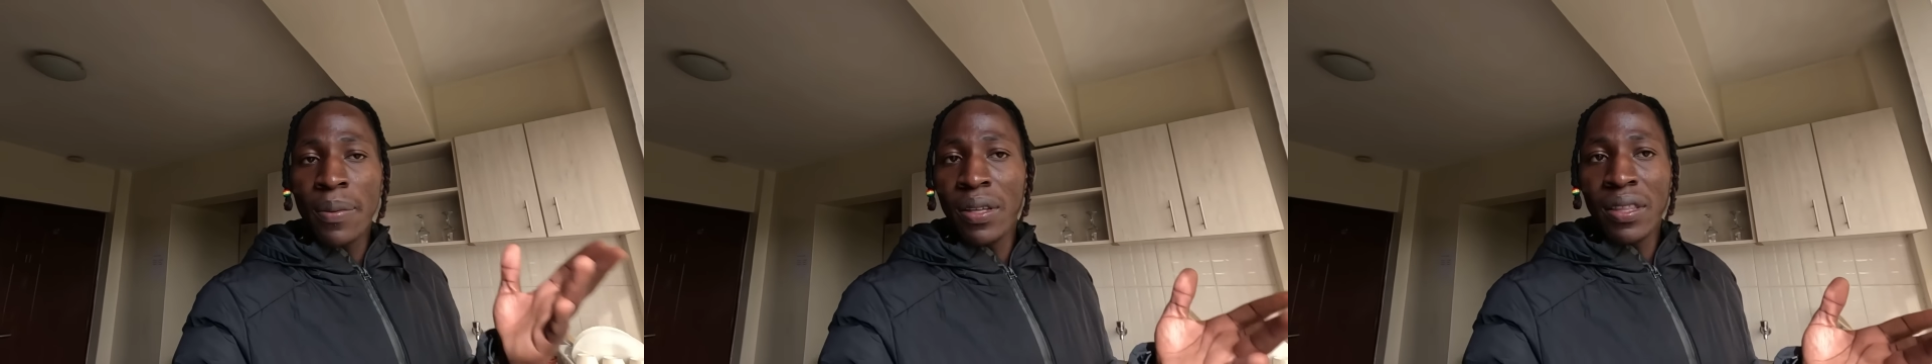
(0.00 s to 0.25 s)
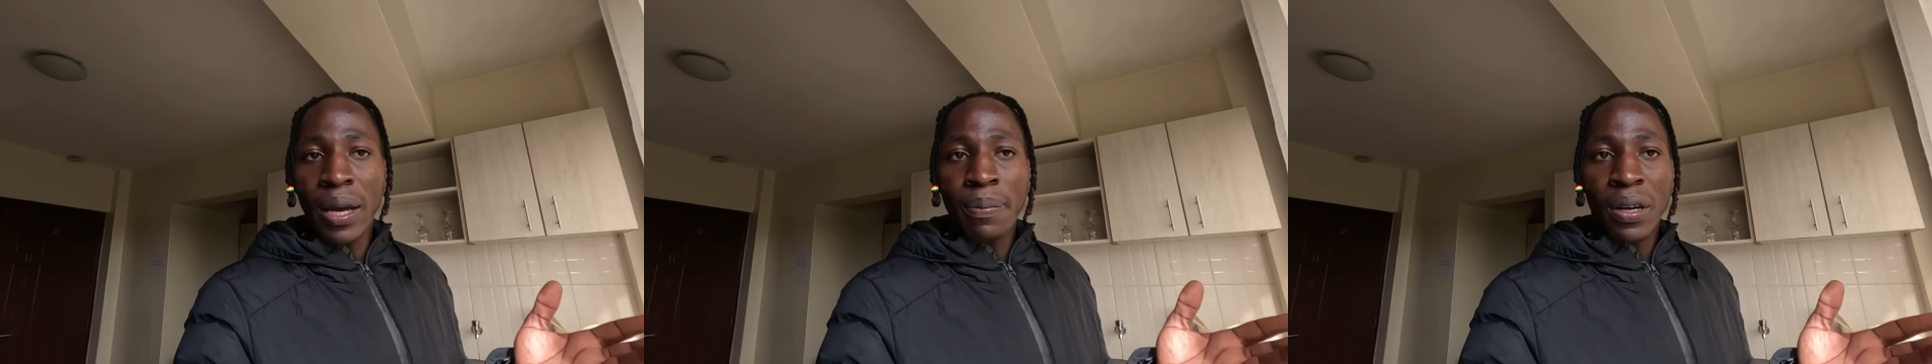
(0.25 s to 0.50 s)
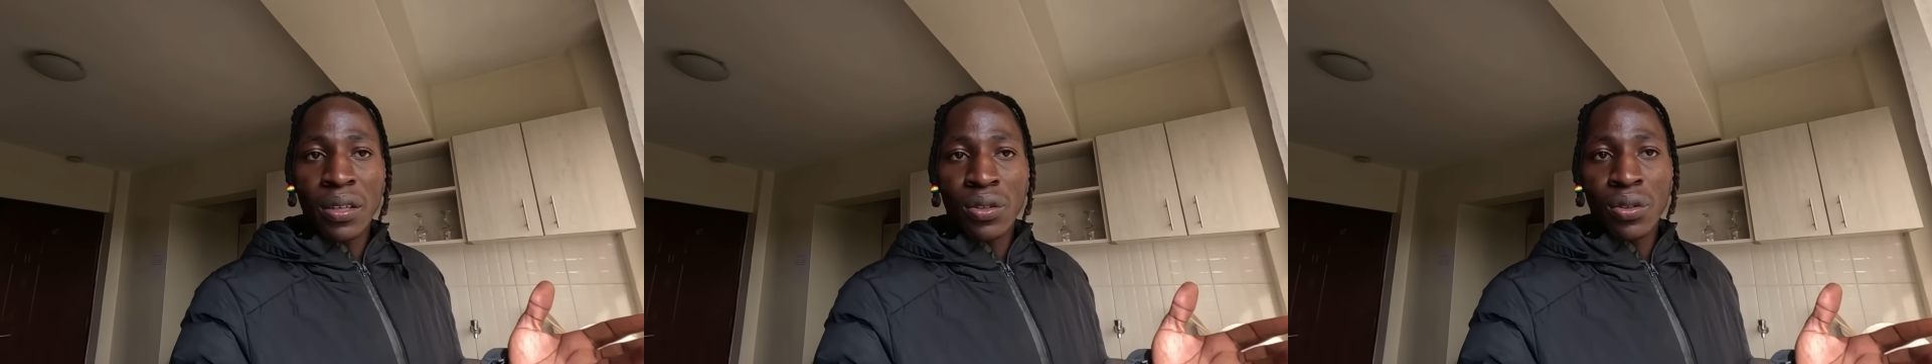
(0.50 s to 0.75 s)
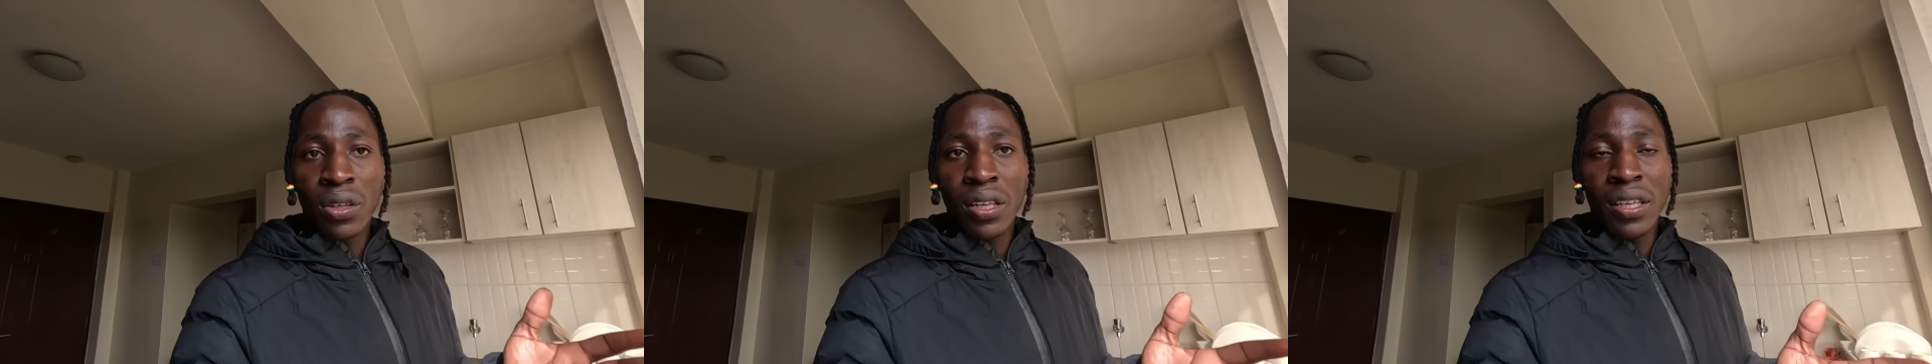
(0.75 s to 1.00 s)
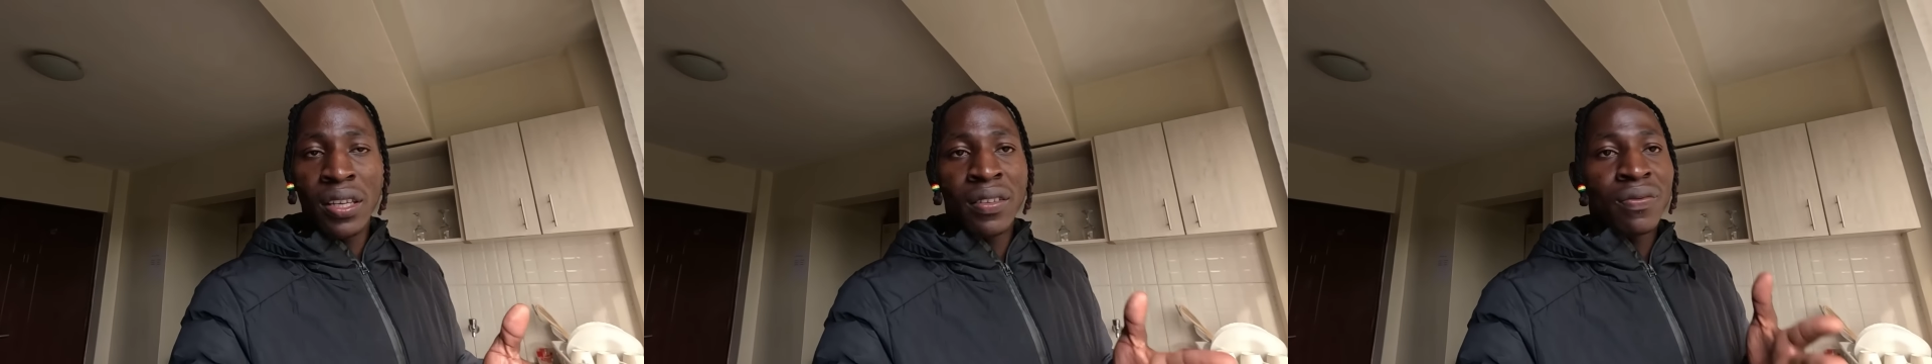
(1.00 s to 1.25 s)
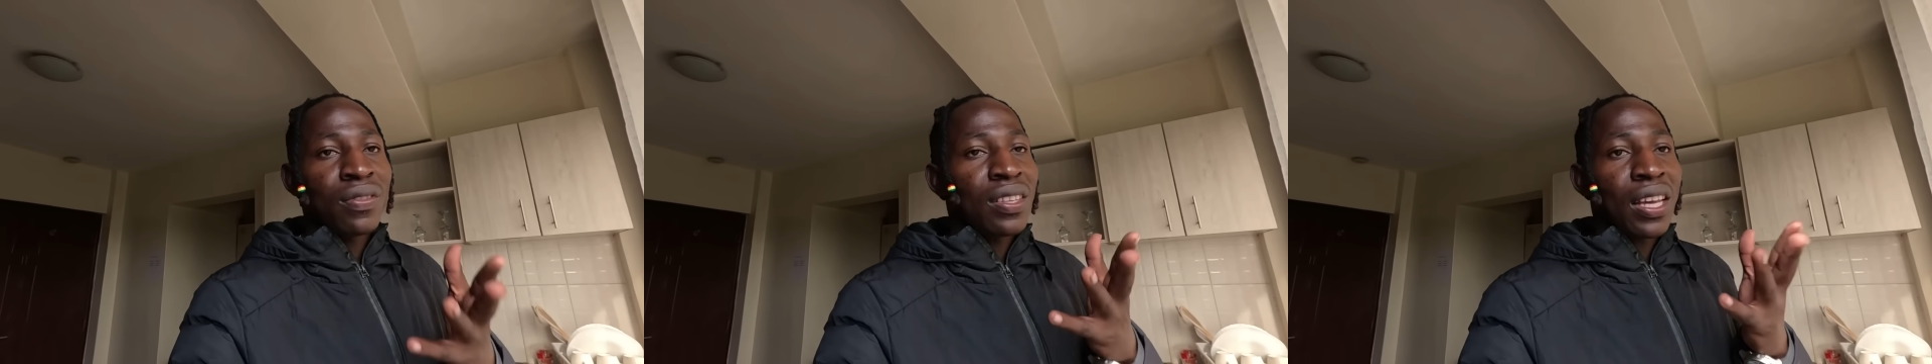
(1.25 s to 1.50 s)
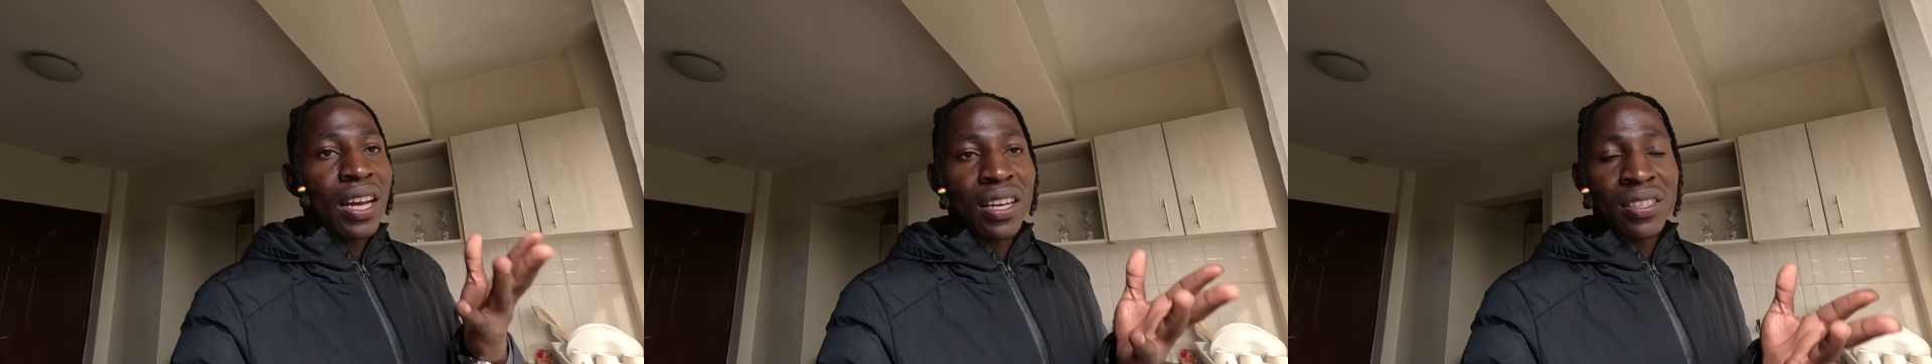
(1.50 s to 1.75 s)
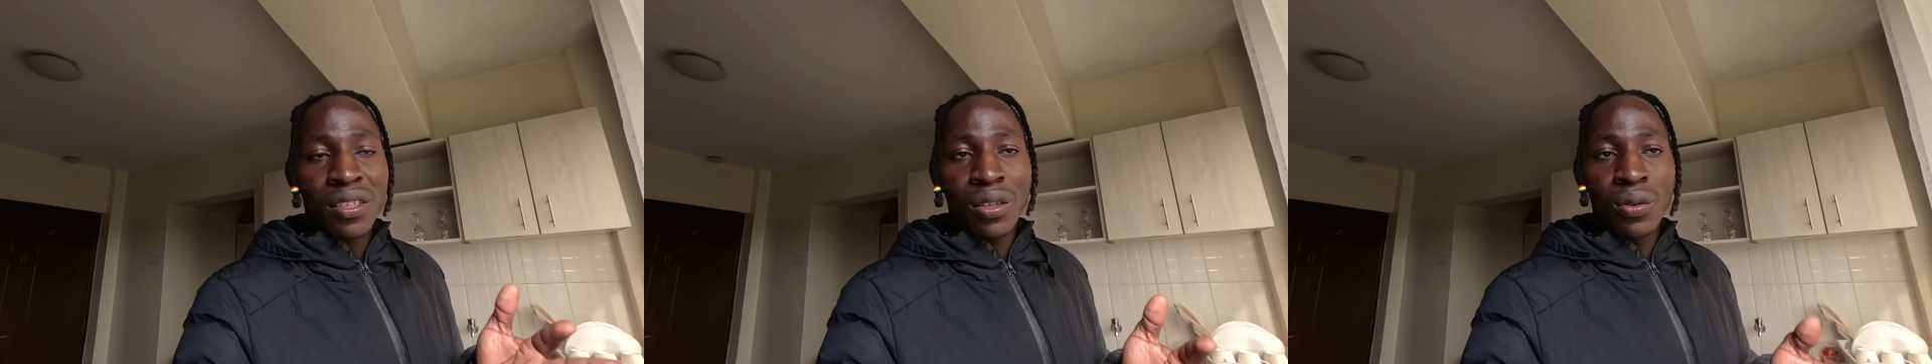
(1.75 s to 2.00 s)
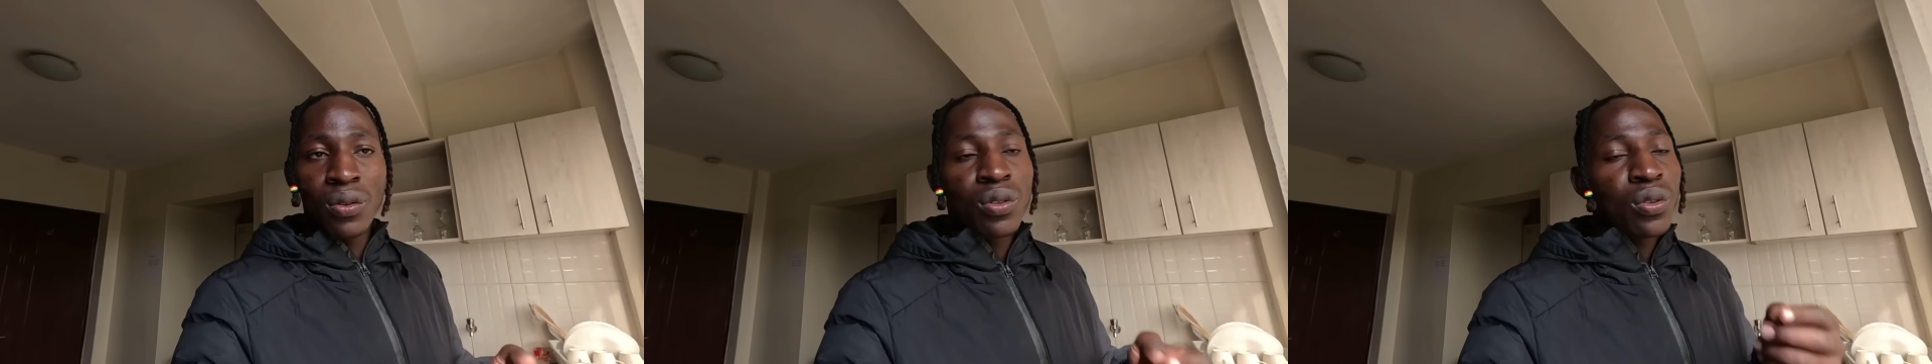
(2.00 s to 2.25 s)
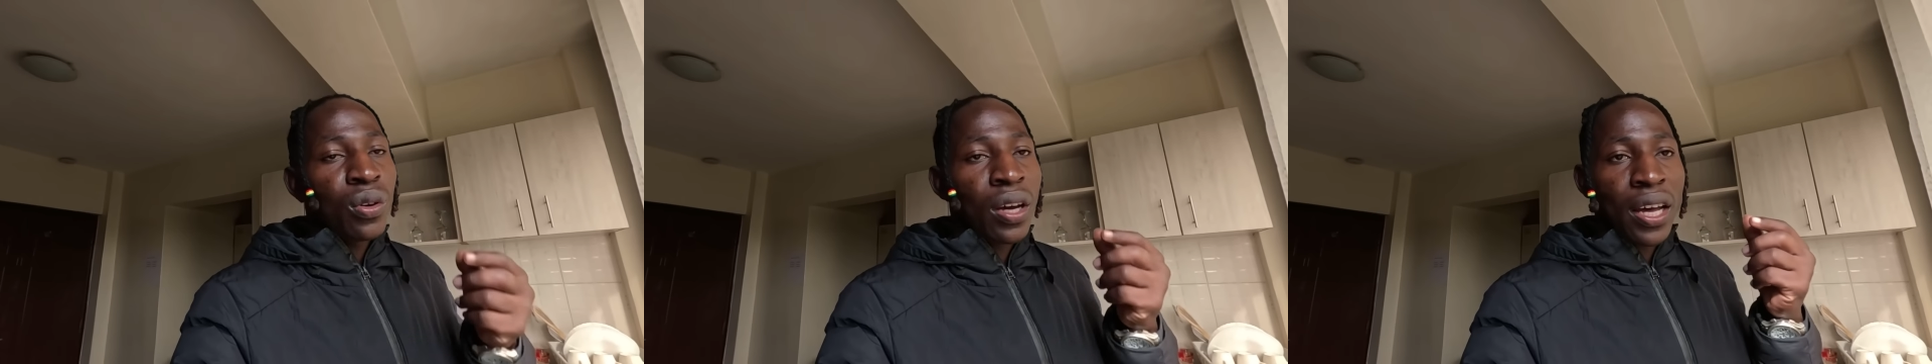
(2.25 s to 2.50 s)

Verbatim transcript: maybe they are patrolling, they ask you,